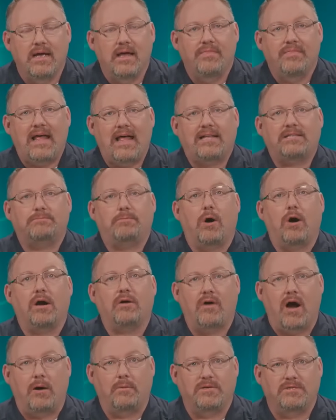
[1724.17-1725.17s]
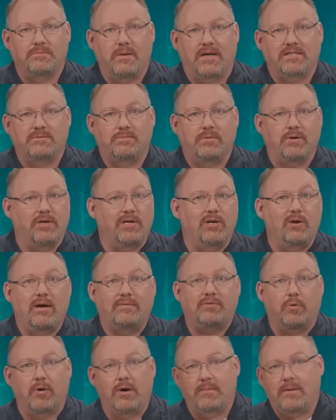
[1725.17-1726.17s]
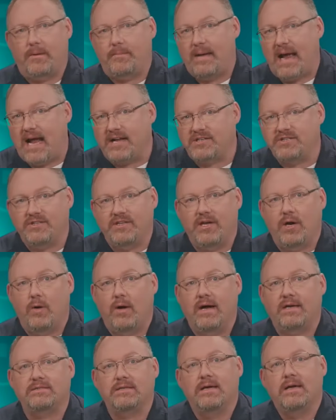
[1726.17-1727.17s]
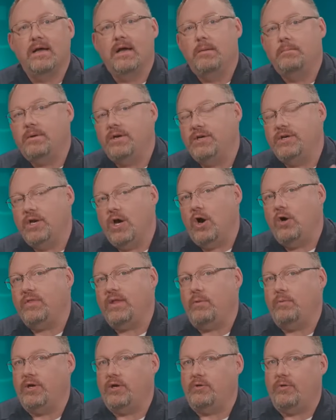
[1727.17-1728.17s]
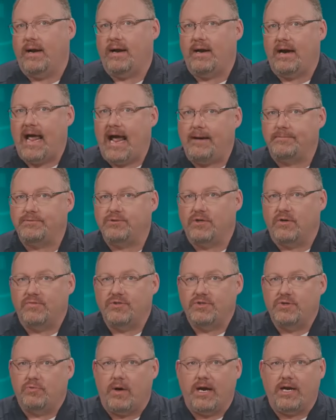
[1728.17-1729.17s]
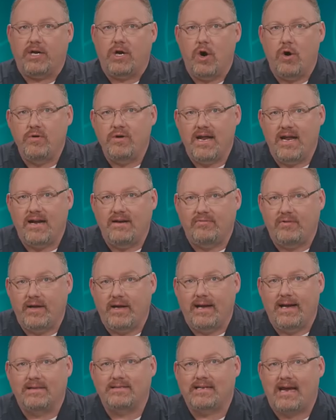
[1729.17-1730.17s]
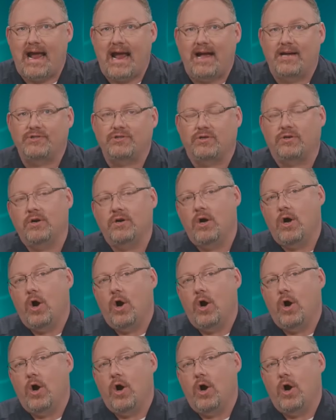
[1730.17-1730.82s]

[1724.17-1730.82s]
That's part of our responsibility. You don't have to worry about patching the OS, but know that when you create an app service, you write code natively against Azure,